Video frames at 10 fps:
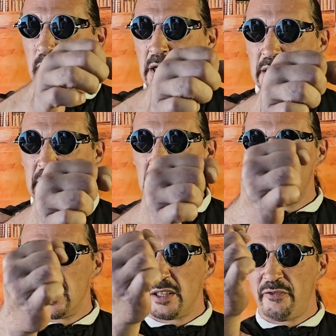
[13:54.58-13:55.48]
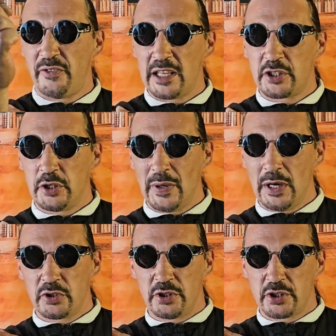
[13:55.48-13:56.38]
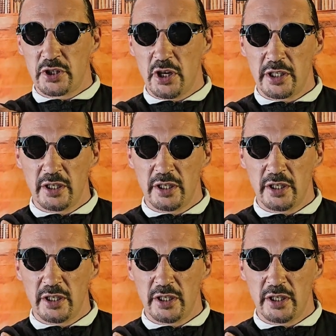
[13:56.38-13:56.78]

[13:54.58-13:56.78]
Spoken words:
and they're going to deflect you out to the side.